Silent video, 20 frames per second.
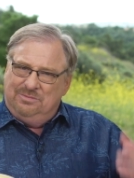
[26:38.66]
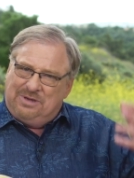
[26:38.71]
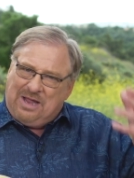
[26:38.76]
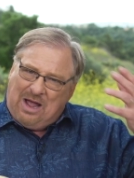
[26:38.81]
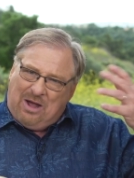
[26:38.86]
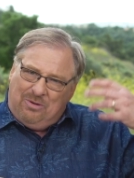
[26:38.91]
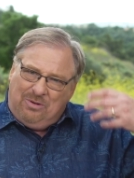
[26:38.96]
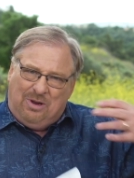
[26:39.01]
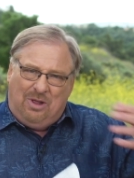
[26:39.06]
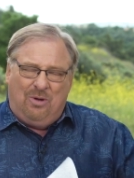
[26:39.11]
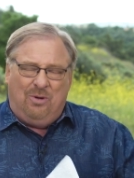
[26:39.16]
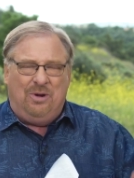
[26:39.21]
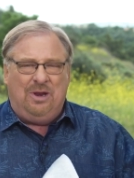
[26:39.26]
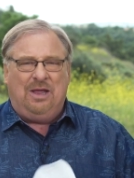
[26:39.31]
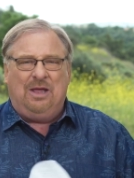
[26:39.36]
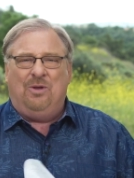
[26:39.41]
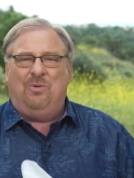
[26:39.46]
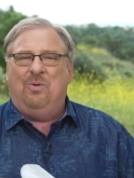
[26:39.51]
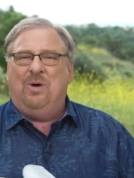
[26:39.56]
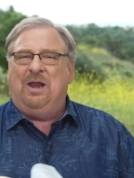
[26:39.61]

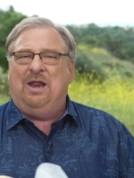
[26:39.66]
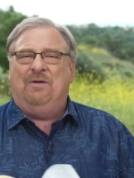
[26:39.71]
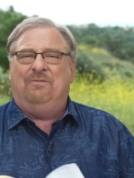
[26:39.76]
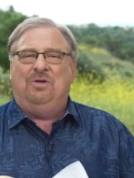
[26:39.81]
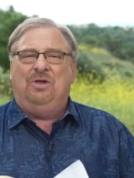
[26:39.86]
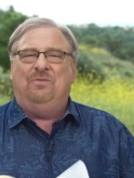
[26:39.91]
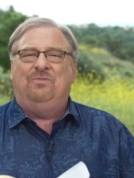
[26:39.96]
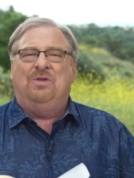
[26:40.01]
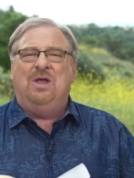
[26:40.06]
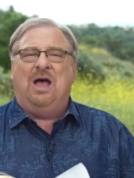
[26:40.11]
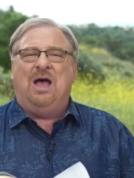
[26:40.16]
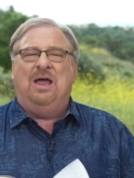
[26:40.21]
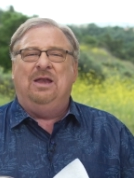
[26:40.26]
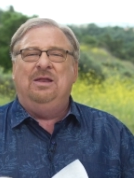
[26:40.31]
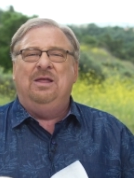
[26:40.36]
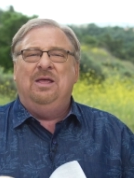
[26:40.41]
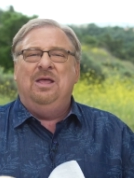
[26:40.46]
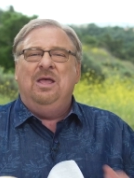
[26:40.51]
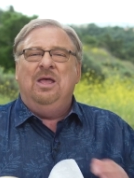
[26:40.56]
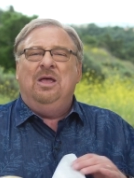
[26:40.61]
downloading and whatever you've
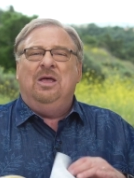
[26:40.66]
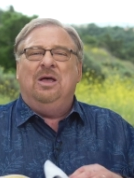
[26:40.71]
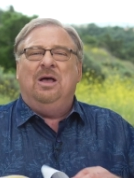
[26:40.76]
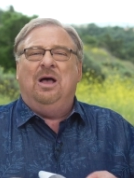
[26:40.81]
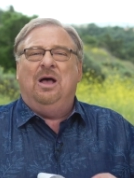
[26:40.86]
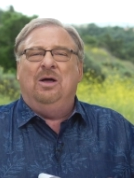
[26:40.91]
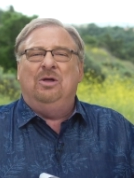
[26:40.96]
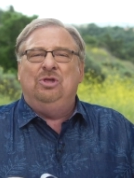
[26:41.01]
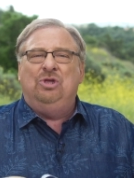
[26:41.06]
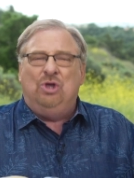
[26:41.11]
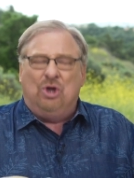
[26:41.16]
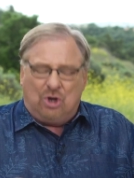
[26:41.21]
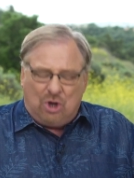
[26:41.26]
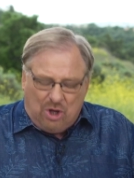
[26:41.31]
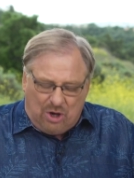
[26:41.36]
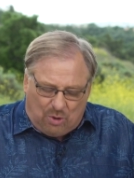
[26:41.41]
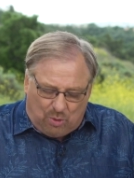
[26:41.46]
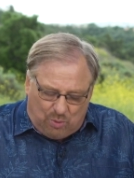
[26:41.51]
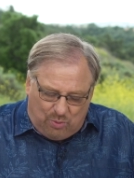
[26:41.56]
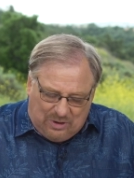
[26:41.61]
done, you're
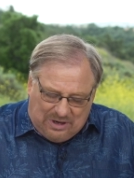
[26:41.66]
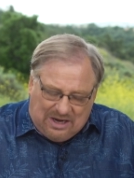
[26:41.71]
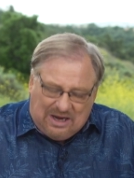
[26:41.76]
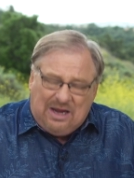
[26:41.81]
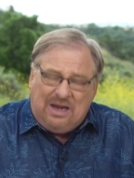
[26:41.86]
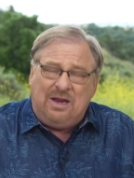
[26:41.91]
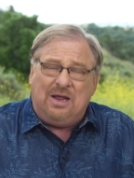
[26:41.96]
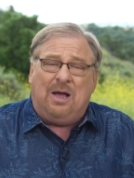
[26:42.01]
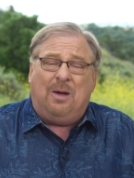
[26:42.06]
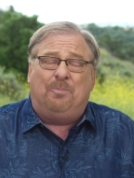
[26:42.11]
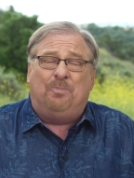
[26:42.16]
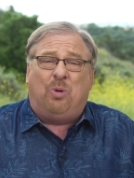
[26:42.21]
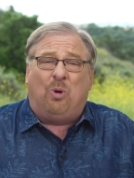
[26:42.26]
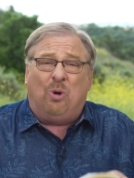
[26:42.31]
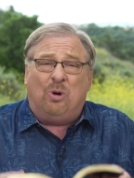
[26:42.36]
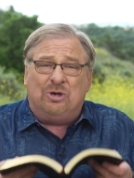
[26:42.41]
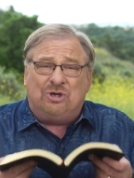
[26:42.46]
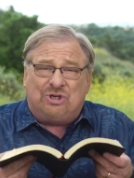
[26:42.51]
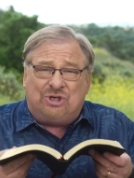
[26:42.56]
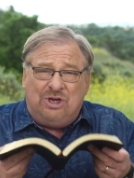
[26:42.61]
gonna read a
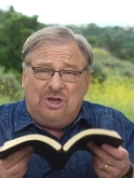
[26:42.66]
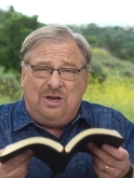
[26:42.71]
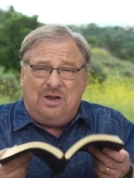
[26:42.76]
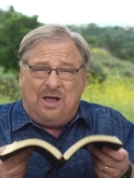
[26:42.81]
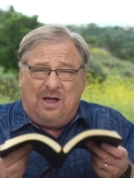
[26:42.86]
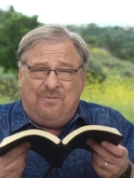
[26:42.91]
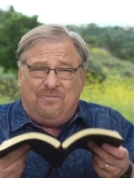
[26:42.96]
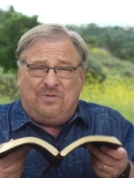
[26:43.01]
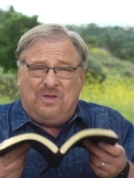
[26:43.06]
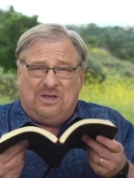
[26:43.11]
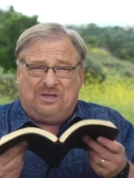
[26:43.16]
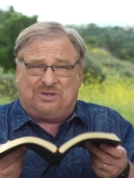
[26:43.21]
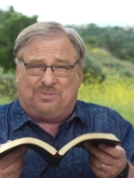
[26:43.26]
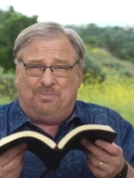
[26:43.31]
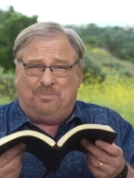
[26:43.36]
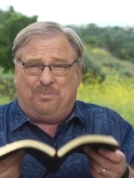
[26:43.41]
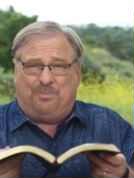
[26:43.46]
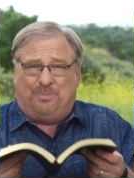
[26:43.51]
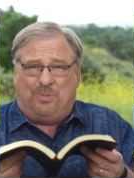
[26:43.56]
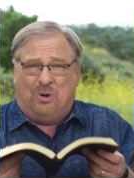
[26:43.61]
portion of
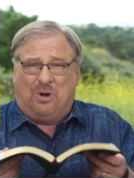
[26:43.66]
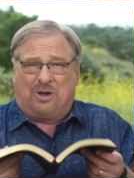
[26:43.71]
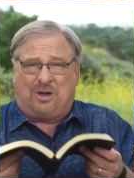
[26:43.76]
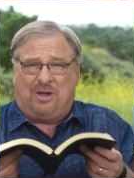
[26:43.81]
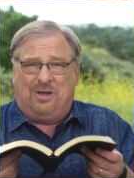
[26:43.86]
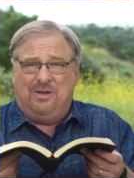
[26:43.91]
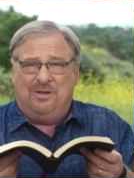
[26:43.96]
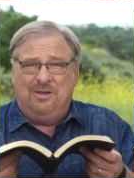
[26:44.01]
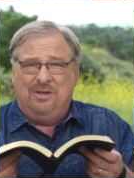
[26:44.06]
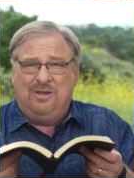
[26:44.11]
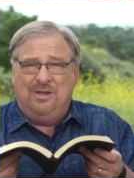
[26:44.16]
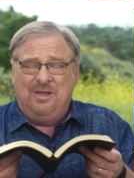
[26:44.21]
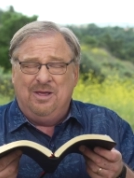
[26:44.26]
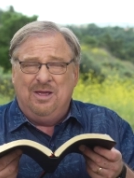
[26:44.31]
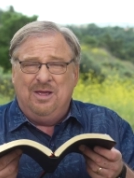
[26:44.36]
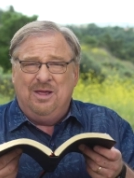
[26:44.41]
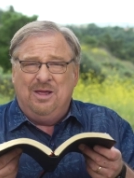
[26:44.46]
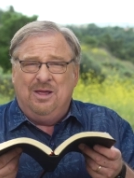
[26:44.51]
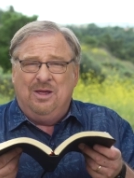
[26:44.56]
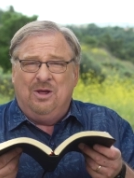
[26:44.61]
this book
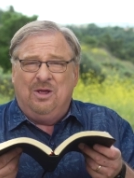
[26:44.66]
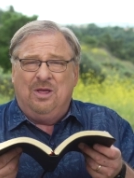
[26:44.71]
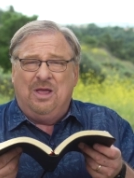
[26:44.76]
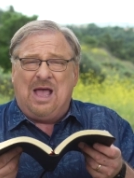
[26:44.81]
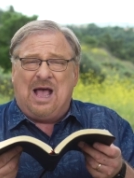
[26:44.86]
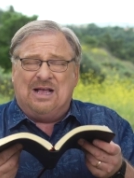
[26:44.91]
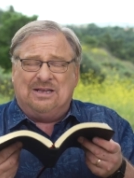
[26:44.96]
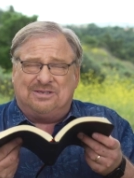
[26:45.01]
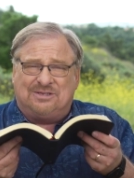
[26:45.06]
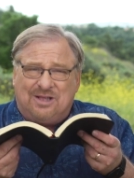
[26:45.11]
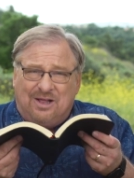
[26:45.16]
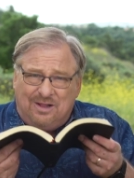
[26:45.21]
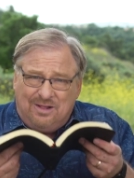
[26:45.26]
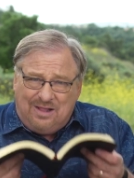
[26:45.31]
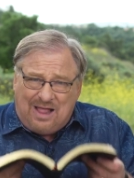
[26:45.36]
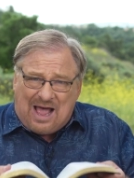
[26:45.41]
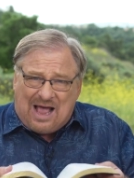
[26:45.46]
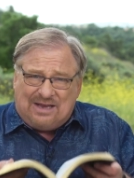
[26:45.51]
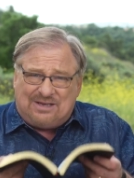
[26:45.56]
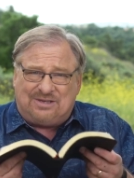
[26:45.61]
as the
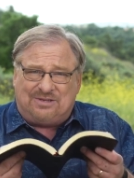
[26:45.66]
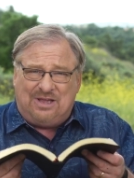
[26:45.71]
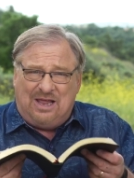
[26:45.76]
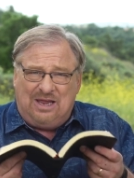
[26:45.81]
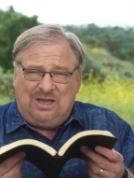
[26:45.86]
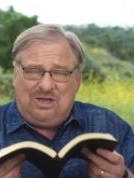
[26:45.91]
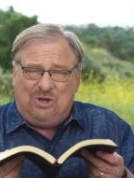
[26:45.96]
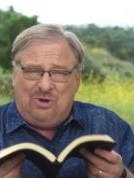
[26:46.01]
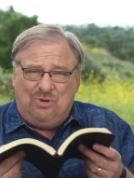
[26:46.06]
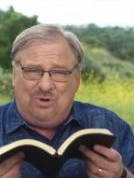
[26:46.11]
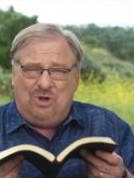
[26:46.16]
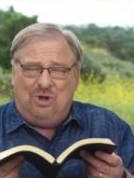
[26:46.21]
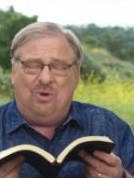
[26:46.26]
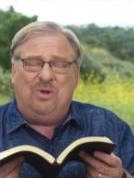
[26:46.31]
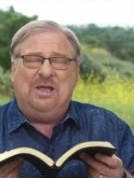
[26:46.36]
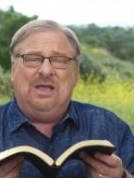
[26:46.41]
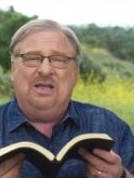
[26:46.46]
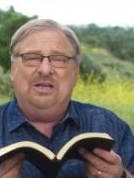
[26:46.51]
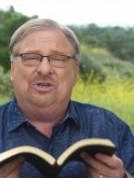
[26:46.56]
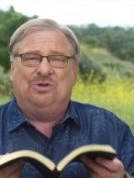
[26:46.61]
last thing you do,
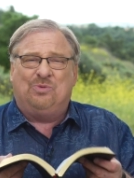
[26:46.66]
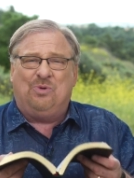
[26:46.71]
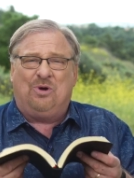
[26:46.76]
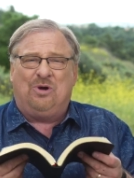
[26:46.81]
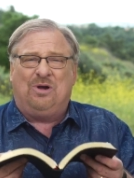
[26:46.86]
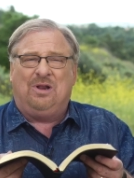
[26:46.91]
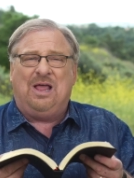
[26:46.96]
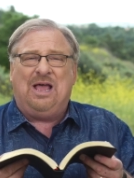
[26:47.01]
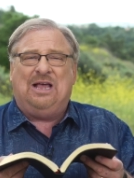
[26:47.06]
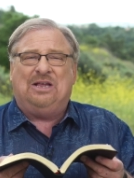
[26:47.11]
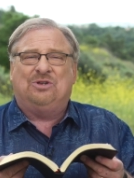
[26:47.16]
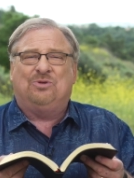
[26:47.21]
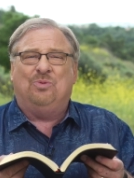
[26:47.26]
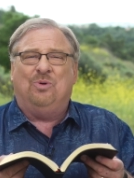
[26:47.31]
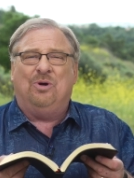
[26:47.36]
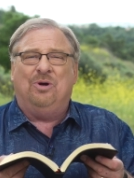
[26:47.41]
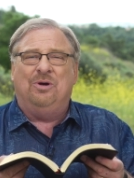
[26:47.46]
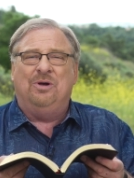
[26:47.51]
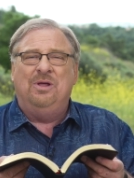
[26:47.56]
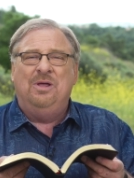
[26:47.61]
His Word, Last
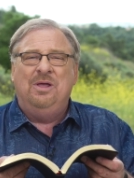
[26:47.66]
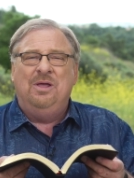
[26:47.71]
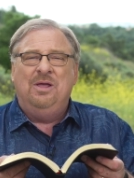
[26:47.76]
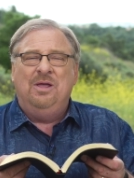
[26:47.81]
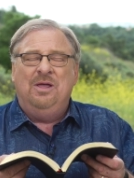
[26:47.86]
Word,